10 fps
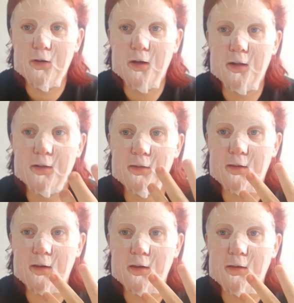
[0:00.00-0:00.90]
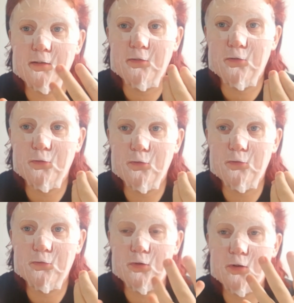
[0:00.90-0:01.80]
and see,
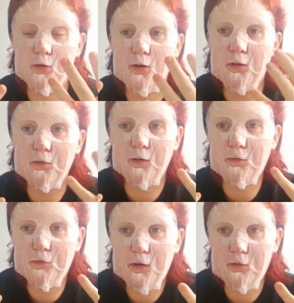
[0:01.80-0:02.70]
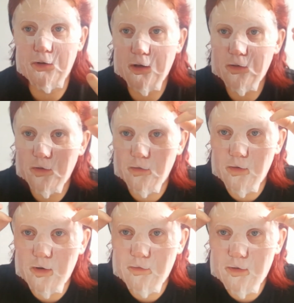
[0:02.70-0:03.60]
you know, if I've had a reaction or
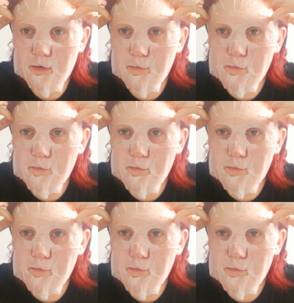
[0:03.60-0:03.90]
whatever.